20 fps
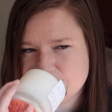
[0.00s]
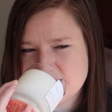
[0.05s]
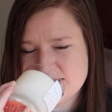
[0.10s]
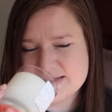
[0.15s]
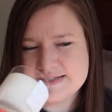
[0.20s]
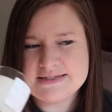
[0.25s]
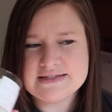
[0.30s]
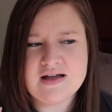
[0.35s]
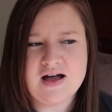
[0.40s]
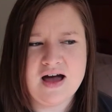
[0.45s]

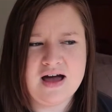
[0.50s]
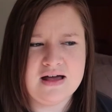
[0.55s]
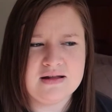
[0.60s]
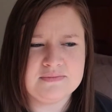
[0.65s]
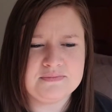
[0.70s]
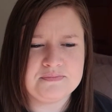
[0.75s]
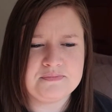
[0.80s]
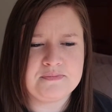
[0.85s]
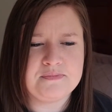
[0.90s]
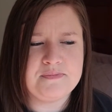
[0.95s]
It's not
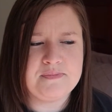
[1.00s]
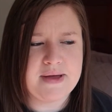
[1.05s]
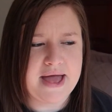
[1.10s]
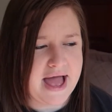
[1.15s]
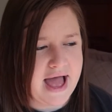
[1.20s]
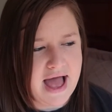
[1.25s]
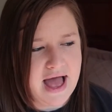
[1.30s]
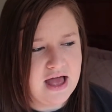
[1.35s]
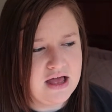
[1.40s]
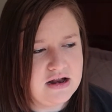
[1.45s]

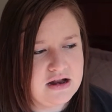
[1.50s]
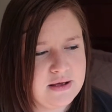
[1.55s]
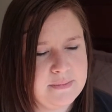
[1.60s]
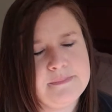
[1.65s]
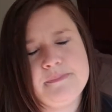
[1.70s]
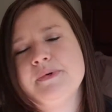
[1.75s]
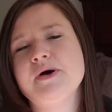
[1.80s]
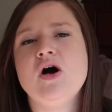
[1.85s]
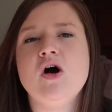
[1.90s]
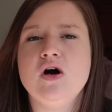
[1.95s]
bad,
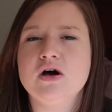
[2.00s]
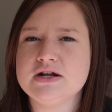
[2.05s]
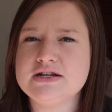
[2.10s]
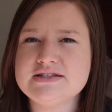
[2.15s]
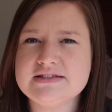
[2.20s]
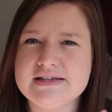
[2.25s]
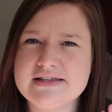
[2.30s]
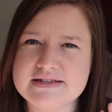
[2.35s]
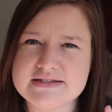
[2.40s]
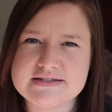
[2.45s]
but
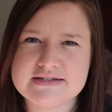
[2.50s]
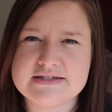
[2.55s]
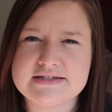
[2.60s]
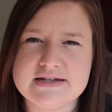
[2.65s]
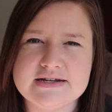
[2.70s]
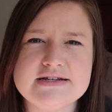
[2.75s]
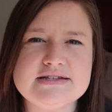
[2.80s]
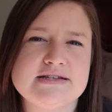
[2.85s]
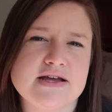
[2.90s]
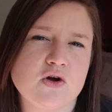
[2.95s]
honestly, this is
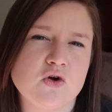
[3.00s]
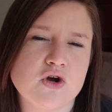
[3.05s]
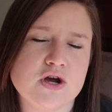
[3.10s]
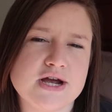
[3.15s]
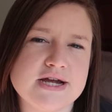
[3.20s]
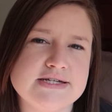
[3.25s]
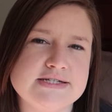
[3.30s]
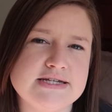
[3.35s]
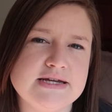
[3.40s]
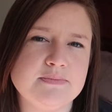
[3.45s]
gonna sound
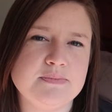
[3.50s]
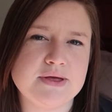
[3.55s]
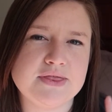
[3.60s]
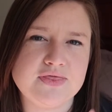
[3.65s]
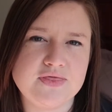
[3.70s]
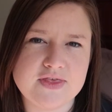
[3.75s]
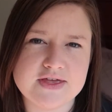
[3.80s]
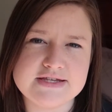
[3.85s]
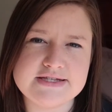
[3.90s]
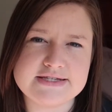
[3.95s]
crazy,
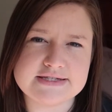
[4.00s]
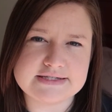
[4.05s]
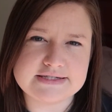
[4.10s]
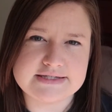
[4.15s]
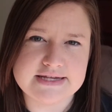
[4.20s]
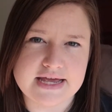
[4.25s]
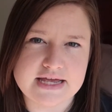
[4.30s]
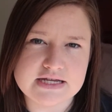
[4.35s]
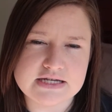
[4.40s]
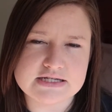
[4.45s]
but this
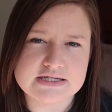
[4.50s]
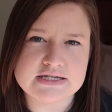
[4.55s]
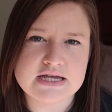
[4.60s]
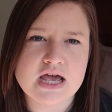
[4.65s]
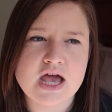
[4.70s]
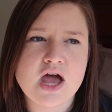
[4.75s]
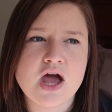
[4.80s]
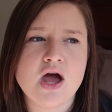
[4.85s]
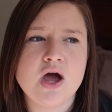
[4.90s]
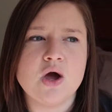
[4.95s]
scent
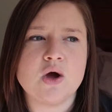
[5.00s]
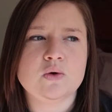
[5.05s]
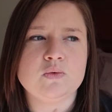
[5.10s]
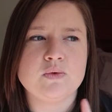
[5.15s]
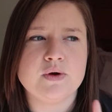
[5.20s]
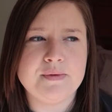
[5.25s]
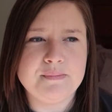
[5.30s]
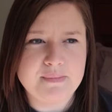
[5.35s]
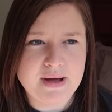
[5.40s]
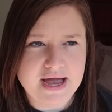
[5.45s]

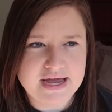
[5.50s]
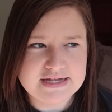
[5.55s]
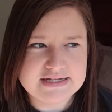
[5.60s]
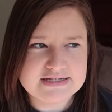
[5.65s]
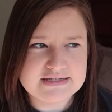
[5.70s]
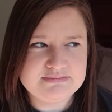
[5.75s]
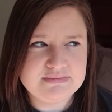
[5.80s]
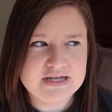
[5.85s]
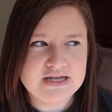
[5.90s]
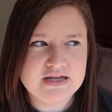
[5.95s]

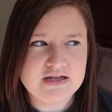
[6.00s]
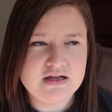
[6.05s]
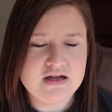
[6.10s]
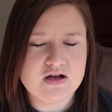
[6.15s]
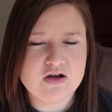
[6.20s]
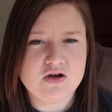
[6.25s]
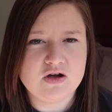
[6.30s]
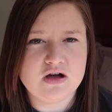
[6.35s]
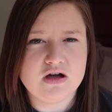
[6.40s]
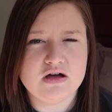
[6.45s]
reminds me
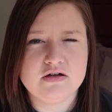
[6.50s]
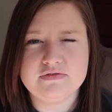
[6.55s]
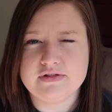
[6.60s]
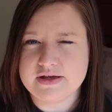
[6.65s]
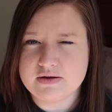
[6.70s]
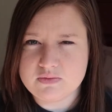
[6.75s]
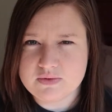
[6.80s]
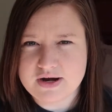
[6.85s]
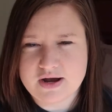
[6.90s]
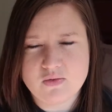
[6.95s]
of
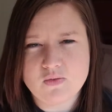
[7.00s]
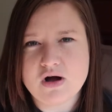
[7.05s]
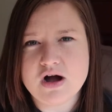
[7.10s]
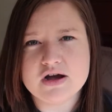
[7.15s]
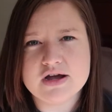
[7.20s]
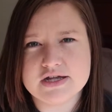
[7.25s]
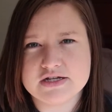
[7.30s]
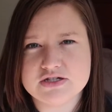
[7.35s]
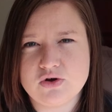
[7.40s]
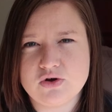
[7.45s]
like when I
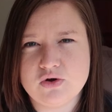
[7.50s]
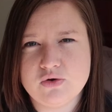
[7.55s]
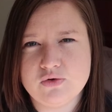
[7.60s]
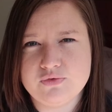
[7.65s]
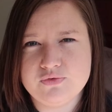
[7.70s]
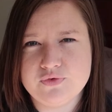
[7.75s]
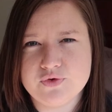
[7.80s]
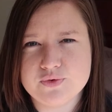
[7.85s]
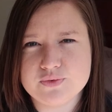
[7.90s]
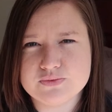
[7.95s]
walk Whole
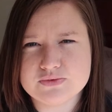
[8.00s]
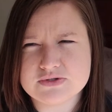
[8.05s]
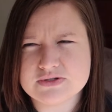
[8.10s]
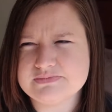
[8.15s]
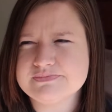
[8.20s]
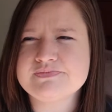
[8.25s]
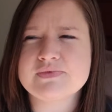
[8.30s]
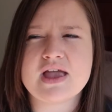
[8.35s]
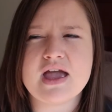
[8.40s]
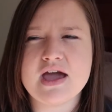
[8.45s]
Foods.
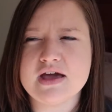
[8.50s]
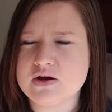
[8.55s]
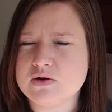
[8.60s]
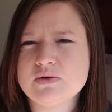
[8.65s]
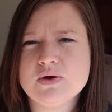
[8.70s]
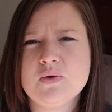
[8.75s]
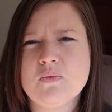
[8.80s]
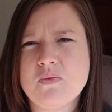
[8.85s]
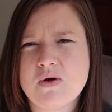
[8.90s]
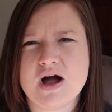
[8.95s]
I don't
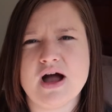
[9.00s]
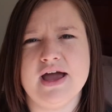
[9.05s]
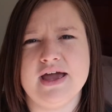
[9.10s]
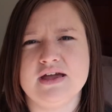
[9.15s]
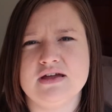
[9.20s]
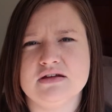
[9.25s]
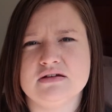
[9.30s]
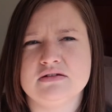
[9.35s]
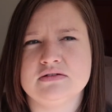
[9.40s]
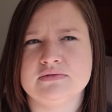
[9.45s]
know
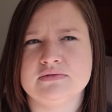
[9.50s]
why.